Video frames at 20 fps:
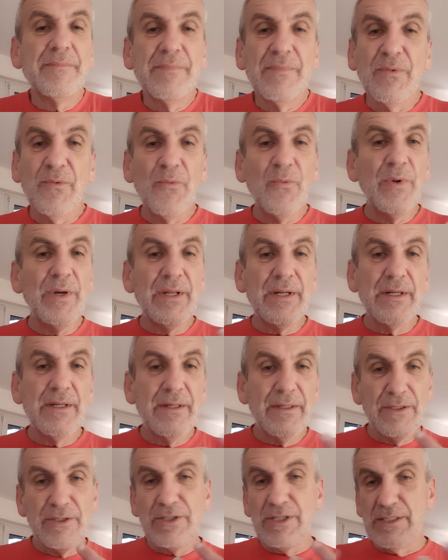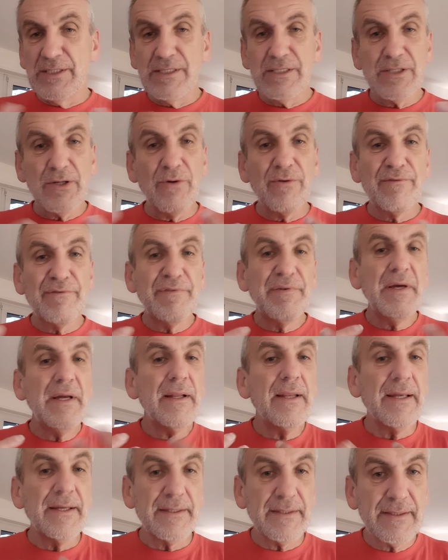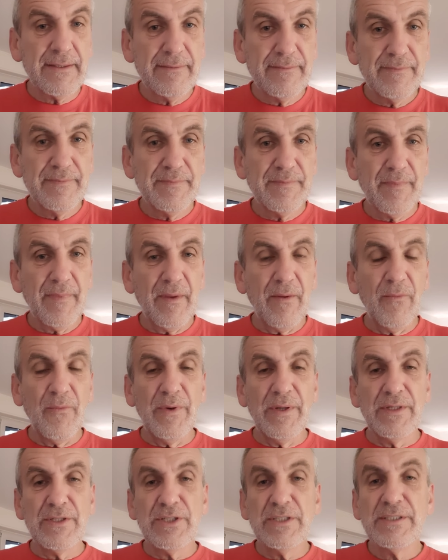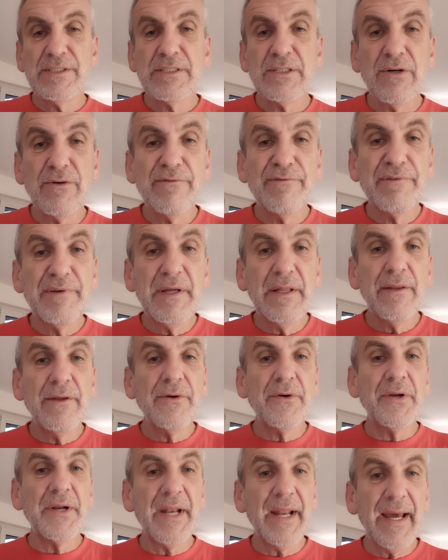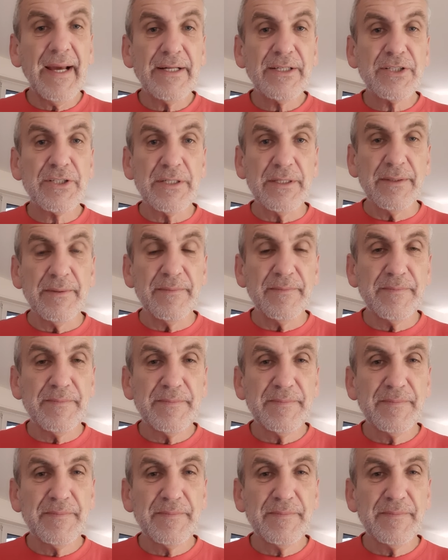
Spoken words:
We just don't feel it. We just don't feel the connection.